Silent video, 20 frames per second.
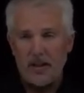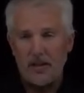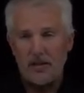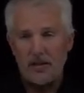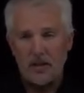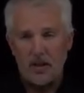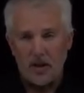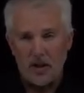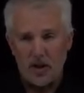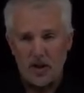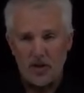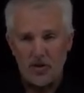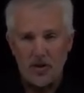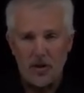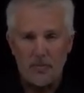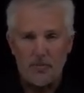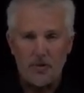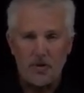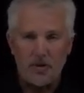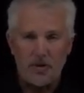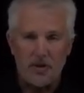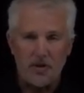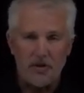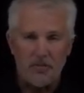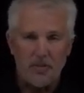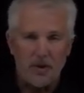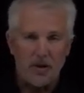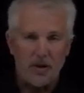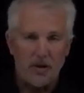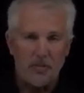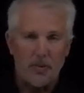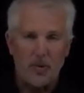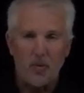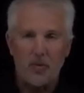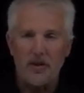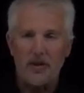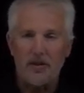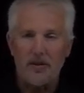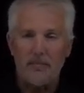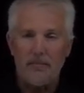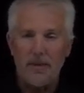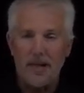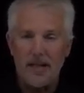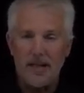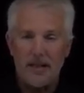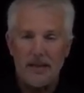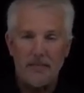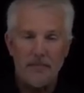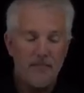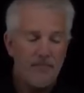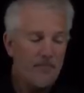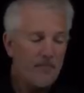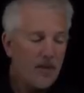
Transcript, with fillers: Is it a large number? Is it a small number? What does it mean?